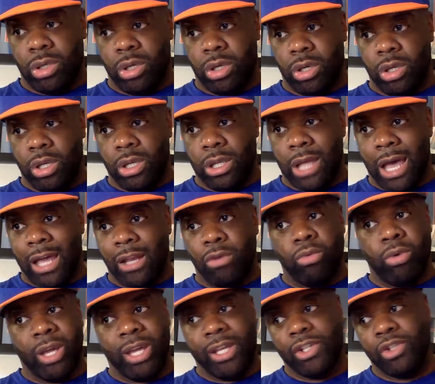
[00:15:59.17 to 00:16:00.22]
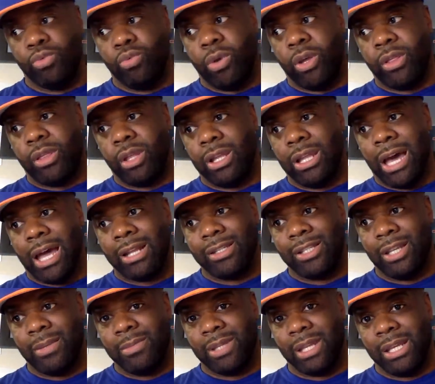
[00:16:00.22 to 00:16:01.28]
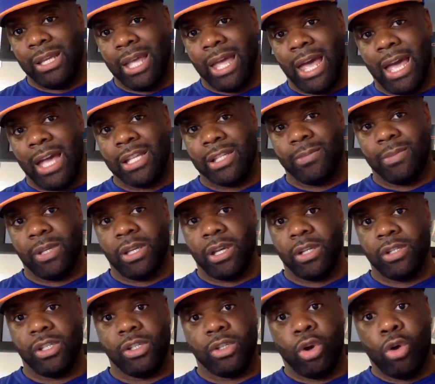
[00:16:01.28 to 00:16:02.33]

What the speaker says: in a lot of ways with a lot of teams that he has because he's